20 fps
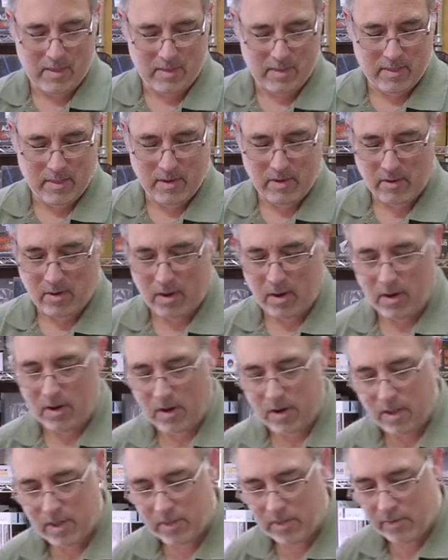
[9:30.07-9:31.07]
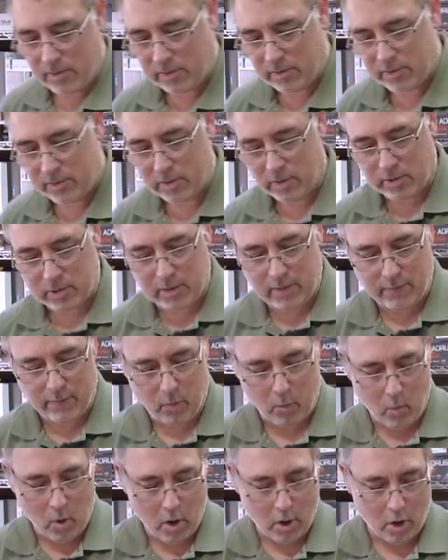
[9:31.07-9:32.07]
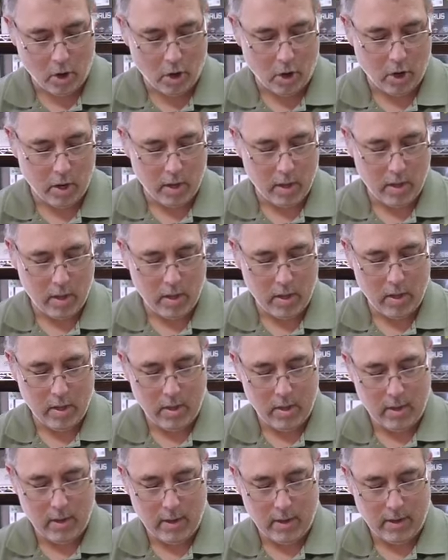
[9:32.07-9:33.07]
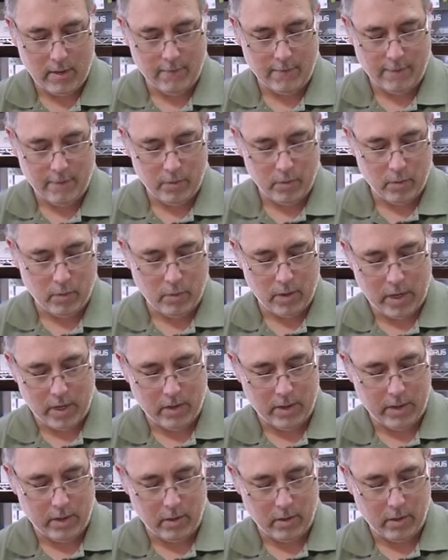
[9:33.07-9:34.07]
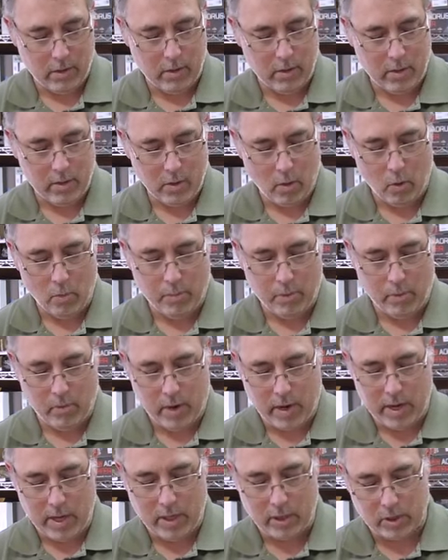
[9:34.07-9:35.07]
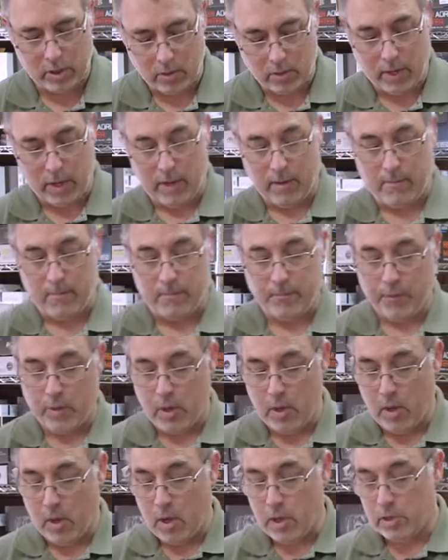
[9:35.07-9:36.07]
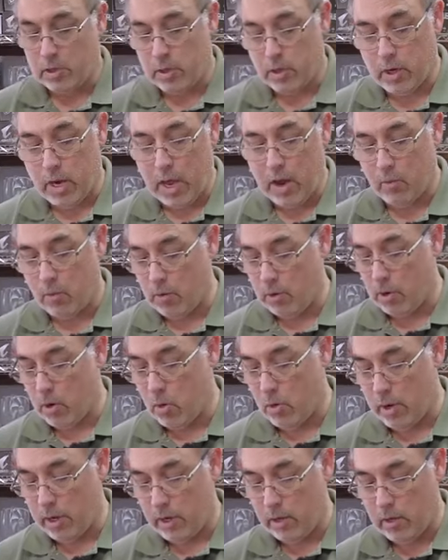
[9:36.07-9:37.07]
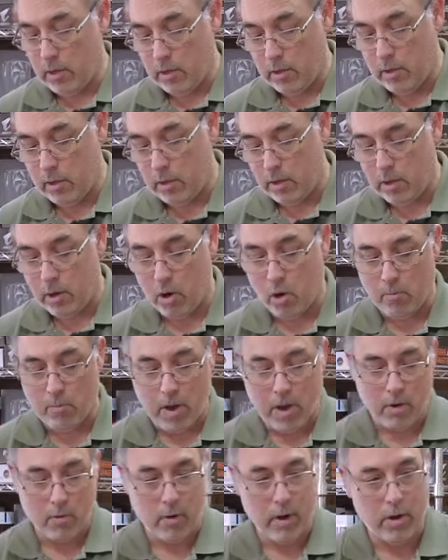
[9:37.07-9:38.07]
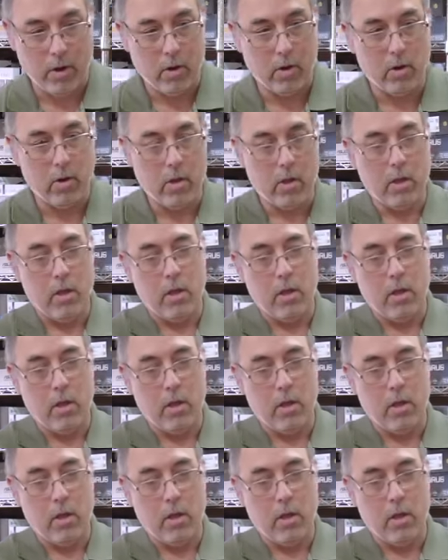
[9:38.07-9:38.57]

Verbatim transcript: there are. They're searching for water and food out here, open range. Okay, so now we're going no moderator,